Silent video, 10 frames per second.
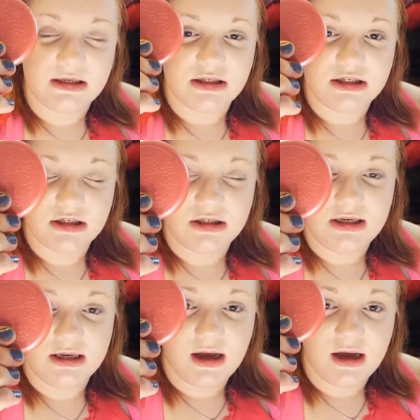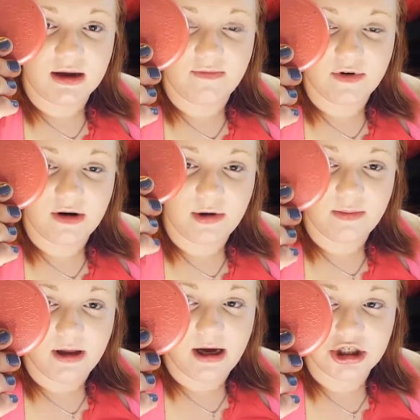this Stila
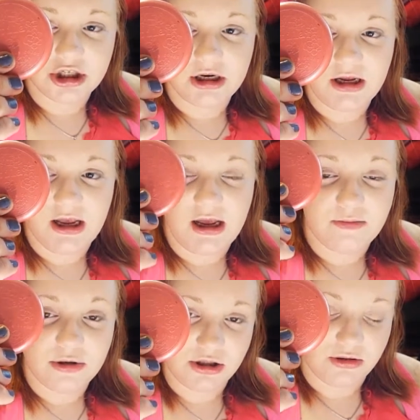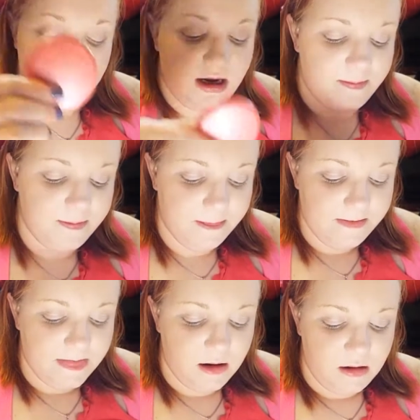Convertible blush in Petunia,
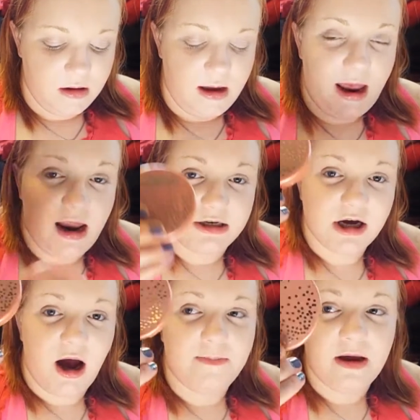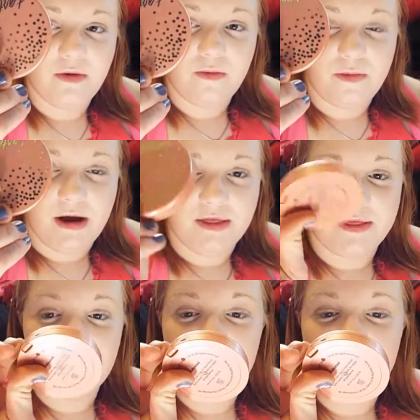and top it with